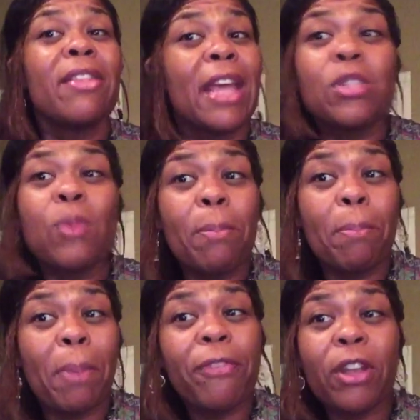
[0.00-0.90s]
That's why
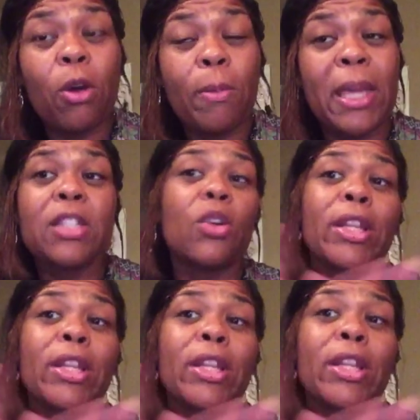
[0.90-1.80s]
buffalo meat. So
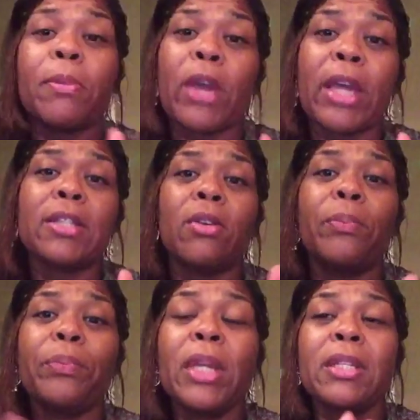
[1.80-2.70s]
I told him, okay,
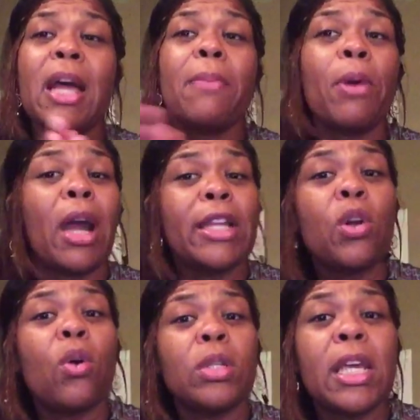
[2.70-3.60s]
so sidebar, I
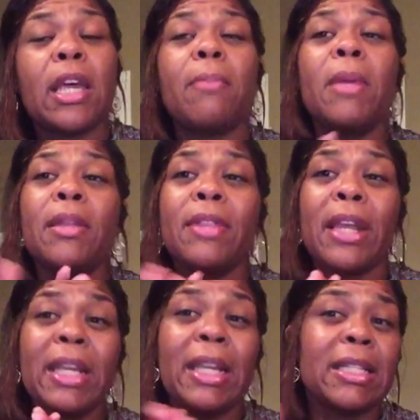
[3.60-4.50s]
told him
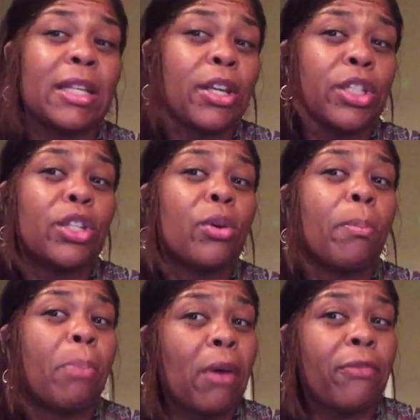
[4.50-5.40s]
that he needs to
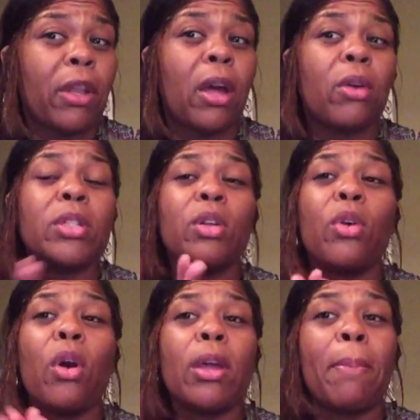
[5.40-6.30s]
consume buffalo. So
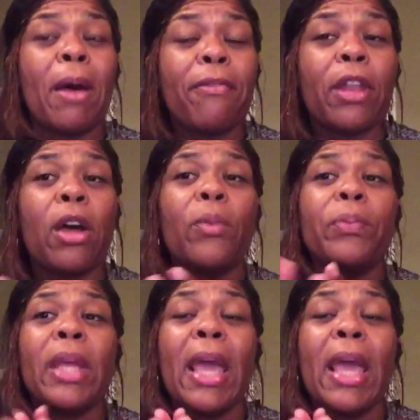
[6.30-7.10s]
go get buffalo.